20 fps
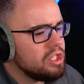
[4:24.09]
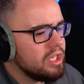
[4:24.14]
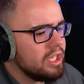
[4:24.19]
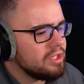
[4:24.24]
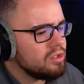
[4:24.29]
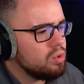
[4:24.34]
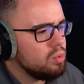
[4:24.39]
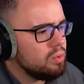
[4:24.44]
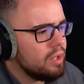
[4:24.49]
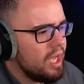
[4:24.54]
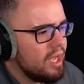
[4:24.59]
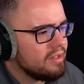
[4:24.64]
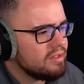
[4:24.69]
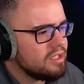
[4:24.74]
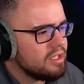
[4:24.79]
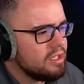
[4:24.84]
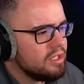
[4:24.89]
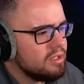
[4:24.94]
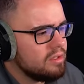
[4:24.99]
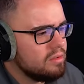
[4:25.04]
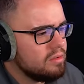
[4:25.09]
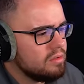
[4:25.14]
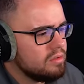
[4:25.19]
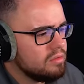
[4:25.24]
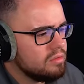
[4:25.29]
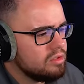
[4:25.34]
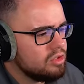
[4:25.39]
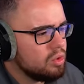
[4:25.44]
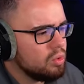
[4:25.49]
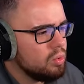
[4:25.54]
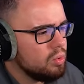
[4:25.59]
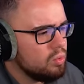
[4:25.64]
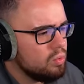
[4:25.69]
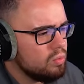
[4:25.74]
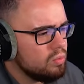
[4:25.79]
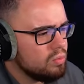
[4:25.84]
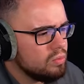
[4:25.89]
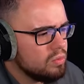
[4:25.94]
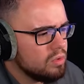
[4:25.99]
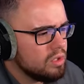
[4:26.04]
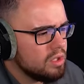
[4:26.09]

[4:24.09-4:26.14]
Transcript: like 2002?